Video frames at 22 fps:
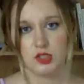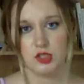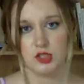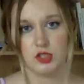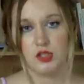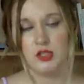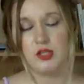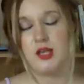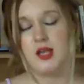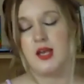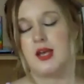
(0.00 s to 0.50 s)

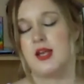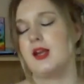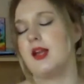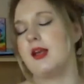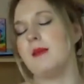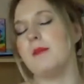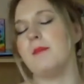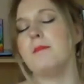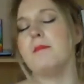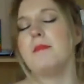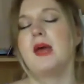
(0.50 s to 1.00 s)
You can
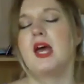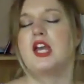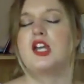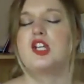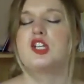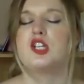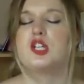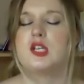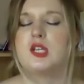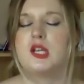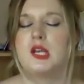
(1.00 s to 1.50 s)

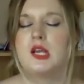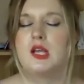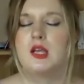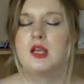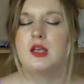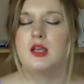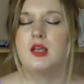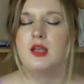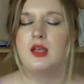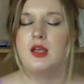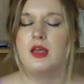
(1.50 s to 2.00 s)
imagine
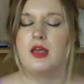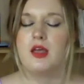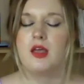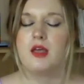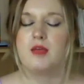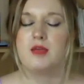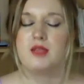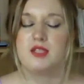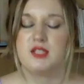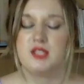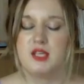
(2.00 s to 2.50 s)
a
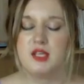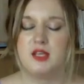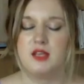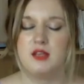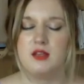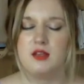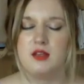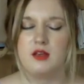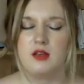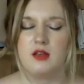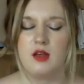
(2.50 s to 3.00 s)

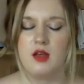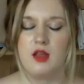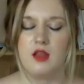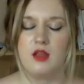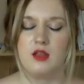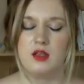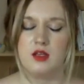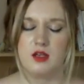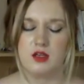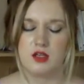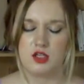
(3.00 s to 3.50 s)
particular
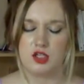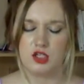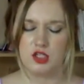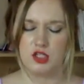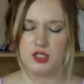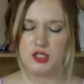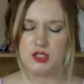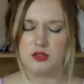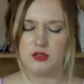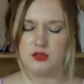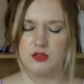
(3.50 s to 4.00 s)
color
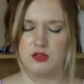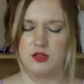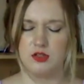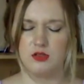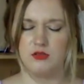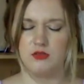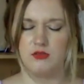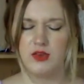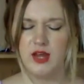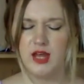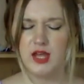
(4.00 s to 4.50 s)
shield
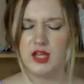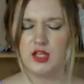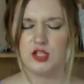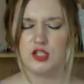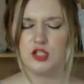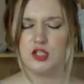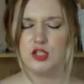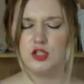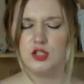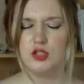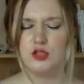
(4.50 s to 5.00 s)

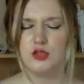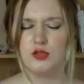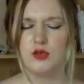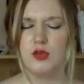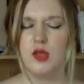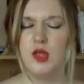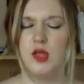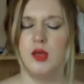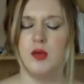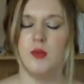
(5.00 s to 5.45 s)
around you.